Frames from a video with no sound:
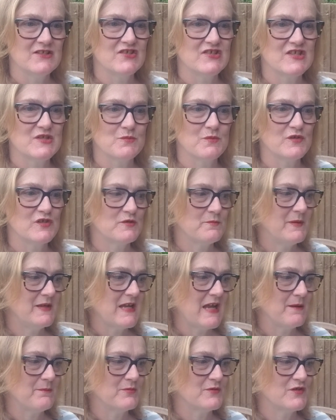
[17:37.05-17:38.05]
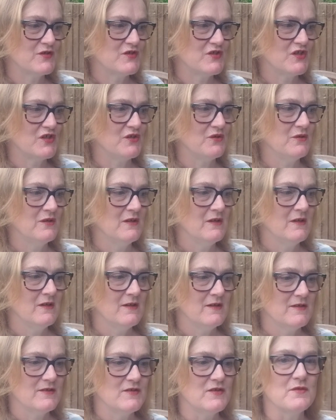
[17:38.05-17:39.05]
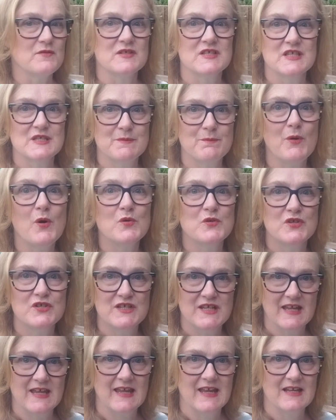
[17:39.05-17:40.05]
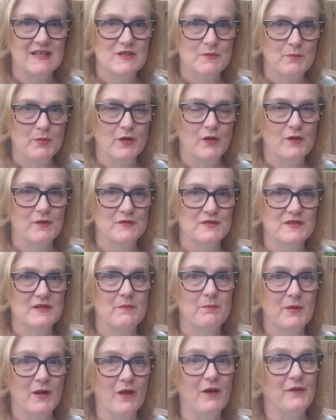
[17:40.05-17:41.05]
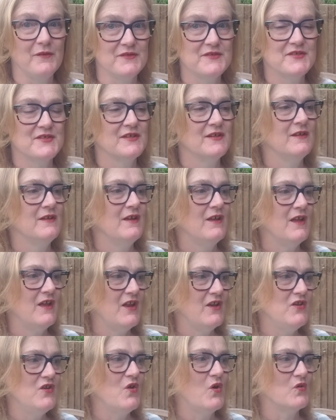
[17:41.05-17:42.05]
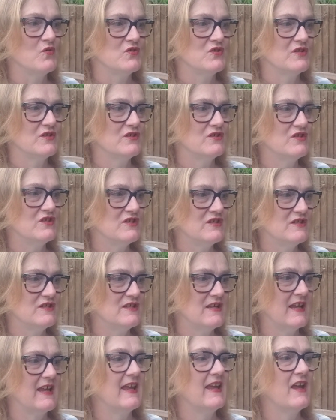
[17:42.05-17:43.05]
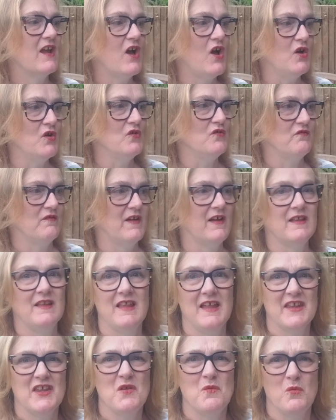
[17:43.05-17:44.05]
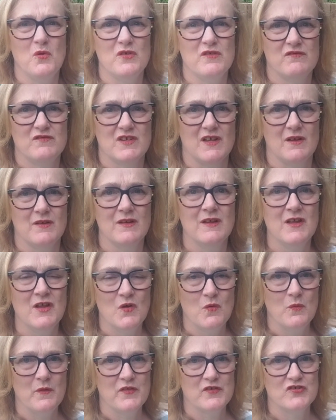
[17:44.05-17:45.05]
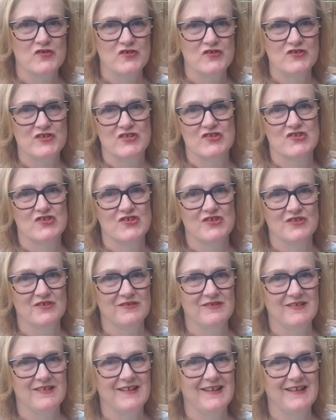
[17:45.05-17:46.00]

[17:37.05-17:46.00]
I just want to be able to do you know, spot digging to plant a plant, not digging over like you would have done with a traditional